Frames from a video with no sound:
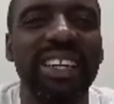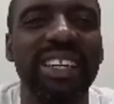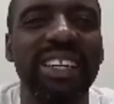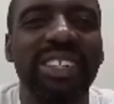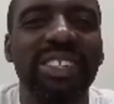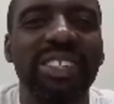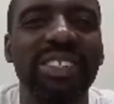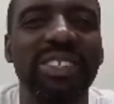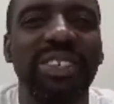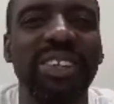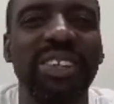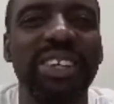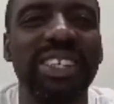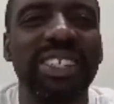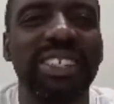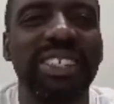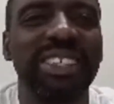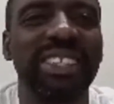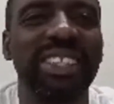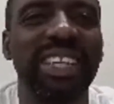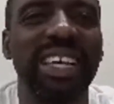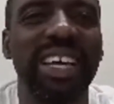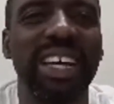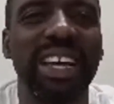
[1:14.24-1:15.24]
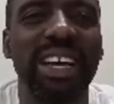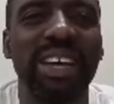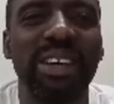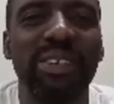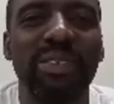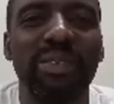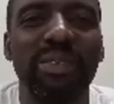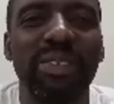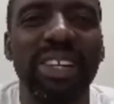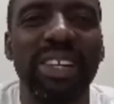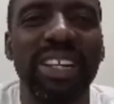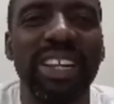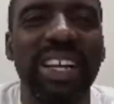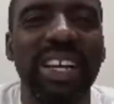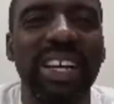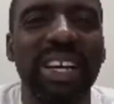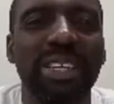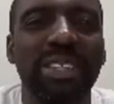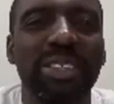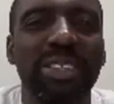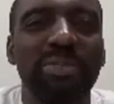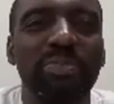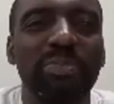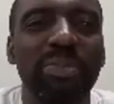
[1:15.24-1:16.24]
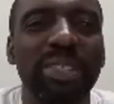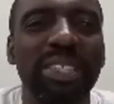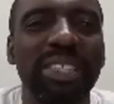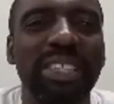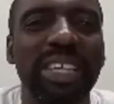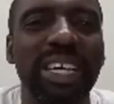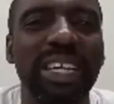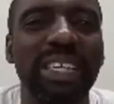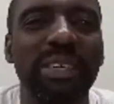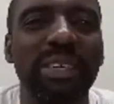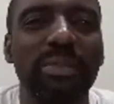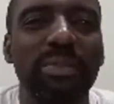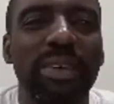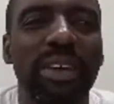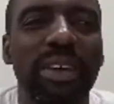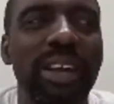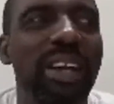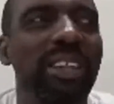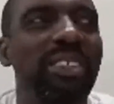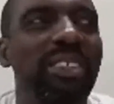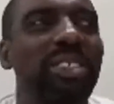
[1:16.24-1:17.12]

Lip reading: Iduze, Williams, Peter, Deborah.